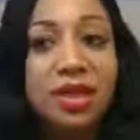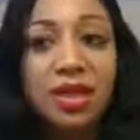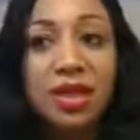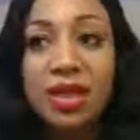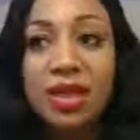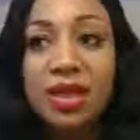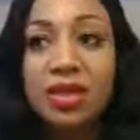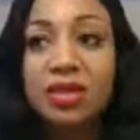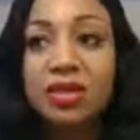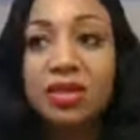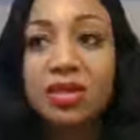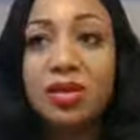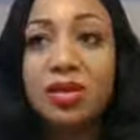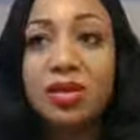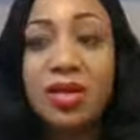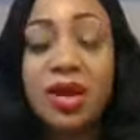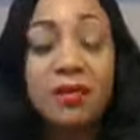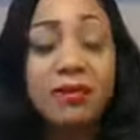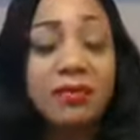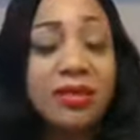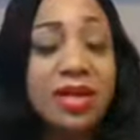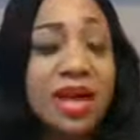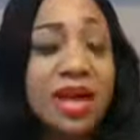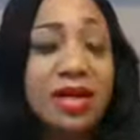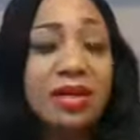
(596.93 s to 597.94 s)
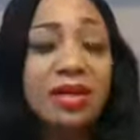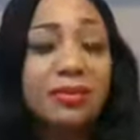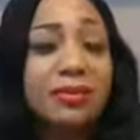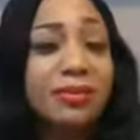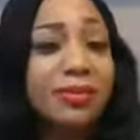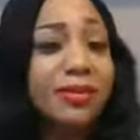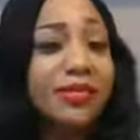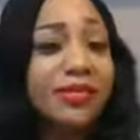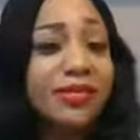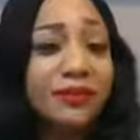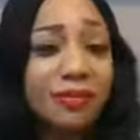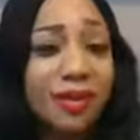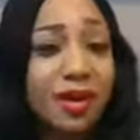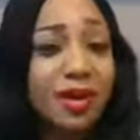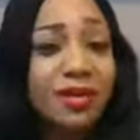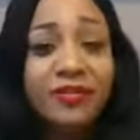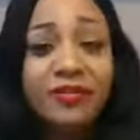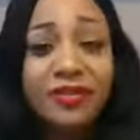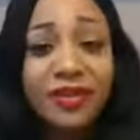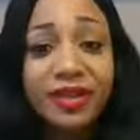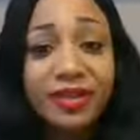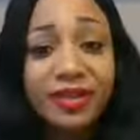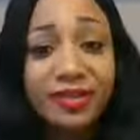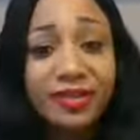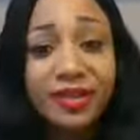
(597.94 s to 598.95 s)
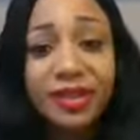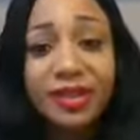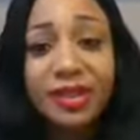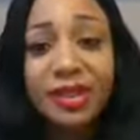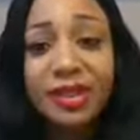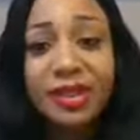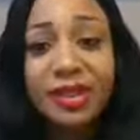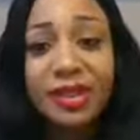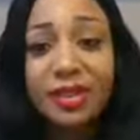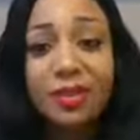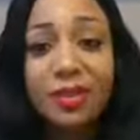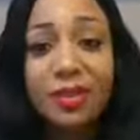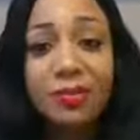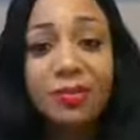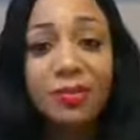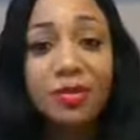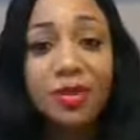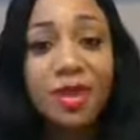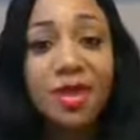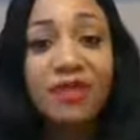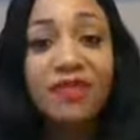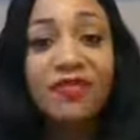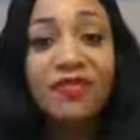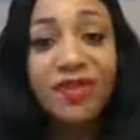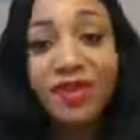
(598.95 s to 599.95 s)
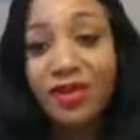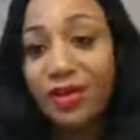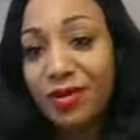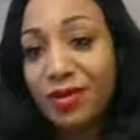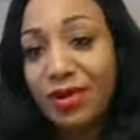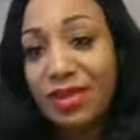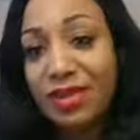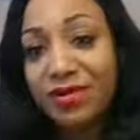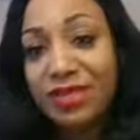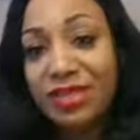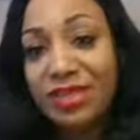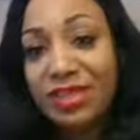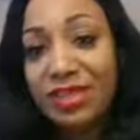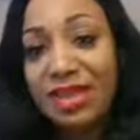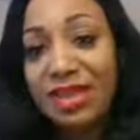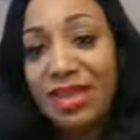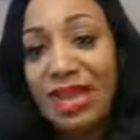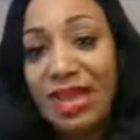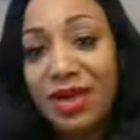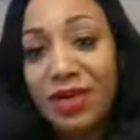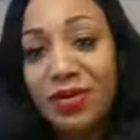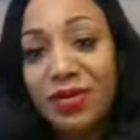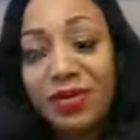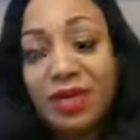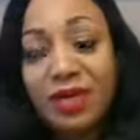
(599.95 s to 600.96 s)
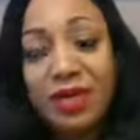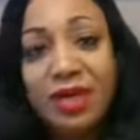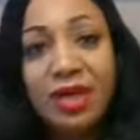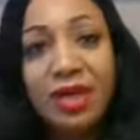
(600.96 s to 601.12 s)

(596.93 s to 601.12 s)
And so I'm not perf- perfect. You know, I'm trying to figure everything out.